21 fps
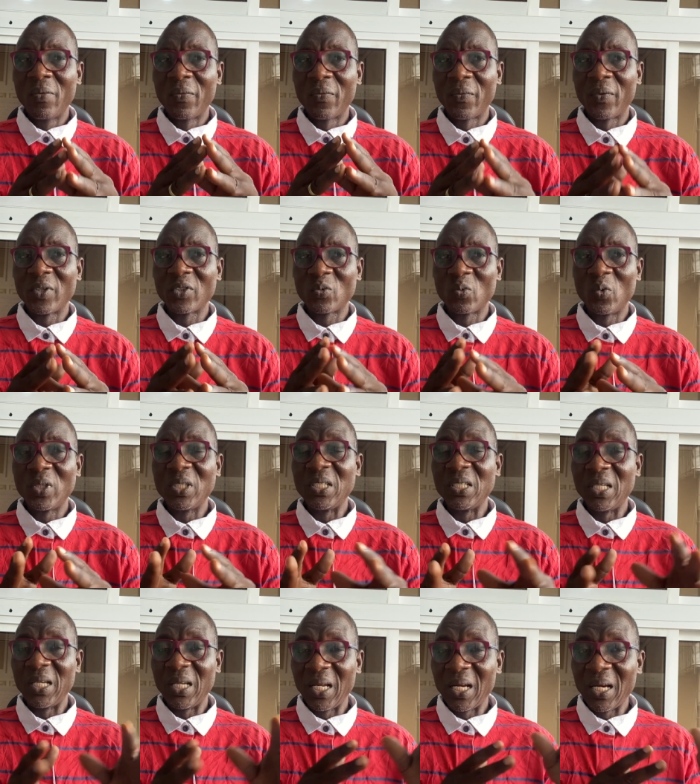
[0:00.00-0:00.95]
first one in
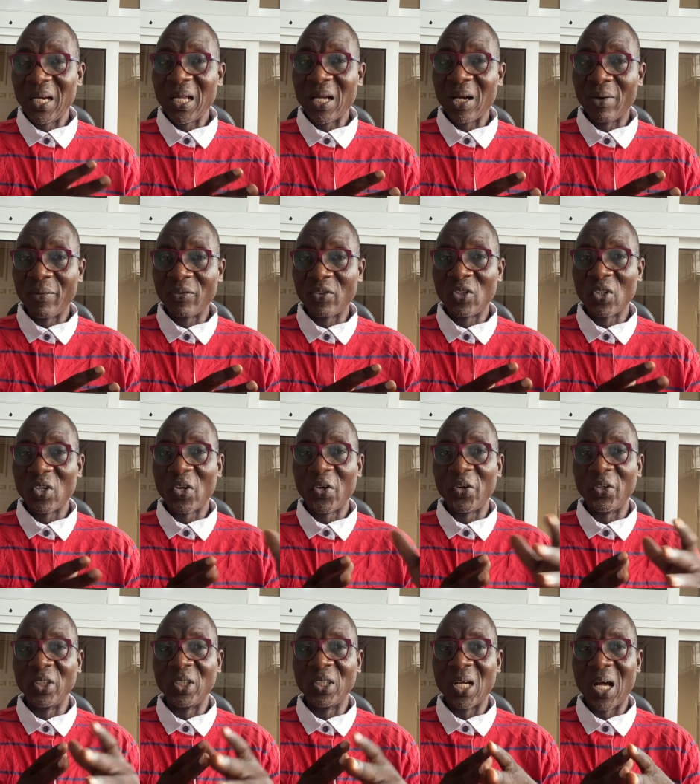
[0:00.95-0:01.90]
the area of
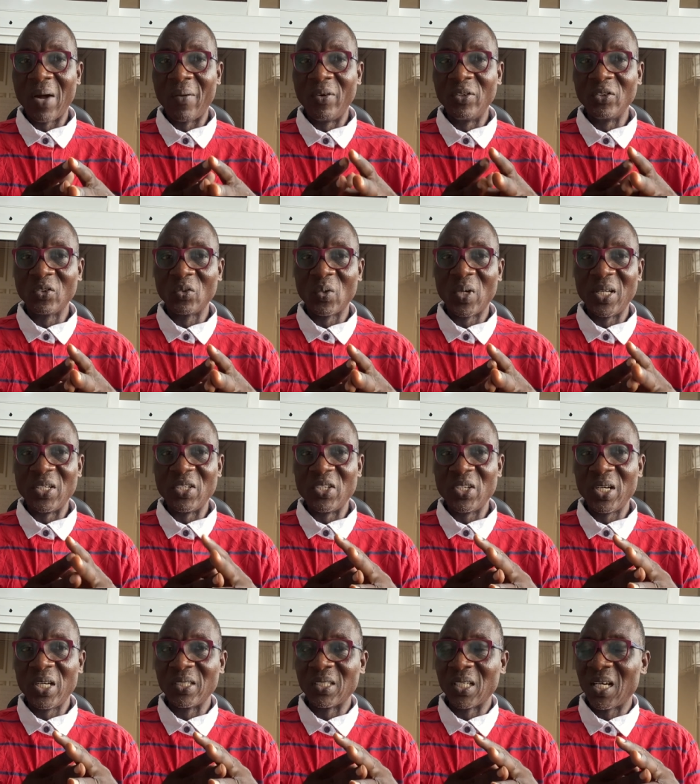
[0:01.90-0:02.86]
theory I want to address.